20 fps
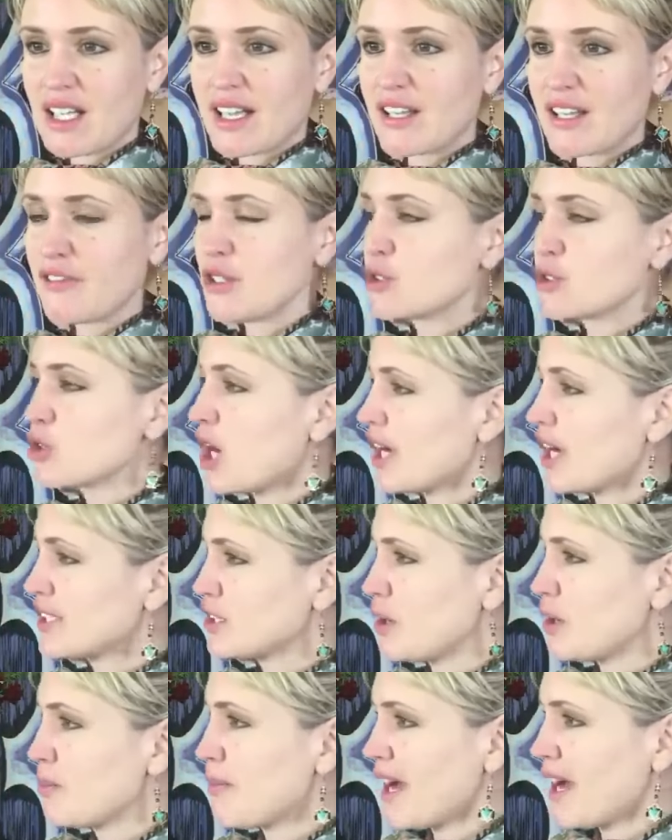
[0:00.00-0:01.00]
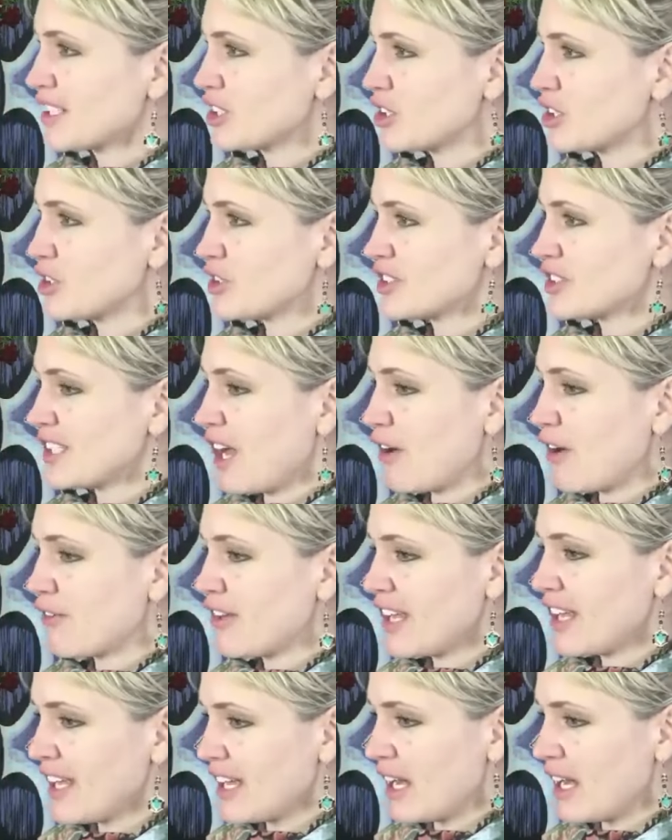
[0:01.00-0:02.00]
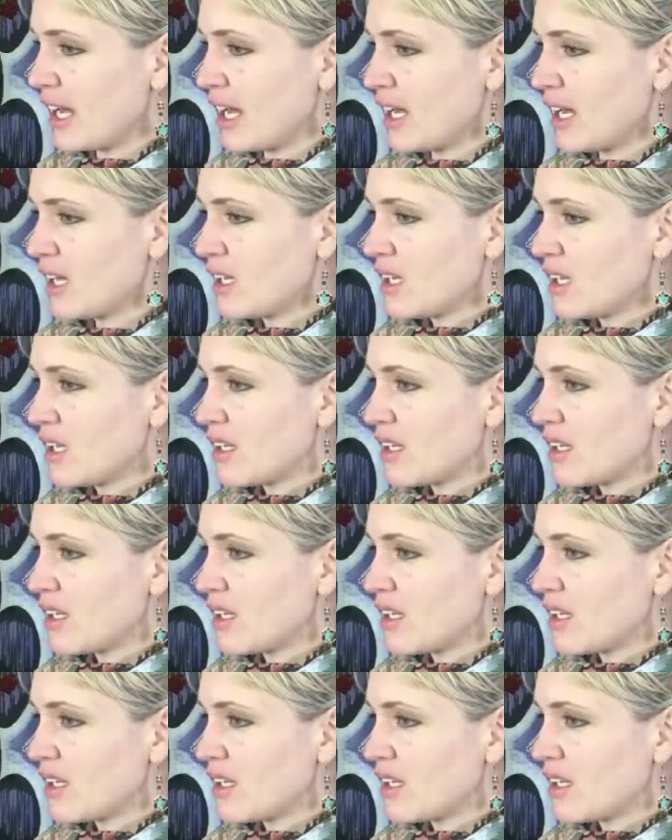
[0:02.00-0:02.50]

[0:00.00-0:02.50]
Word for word: Like if you try to imagine yourself here,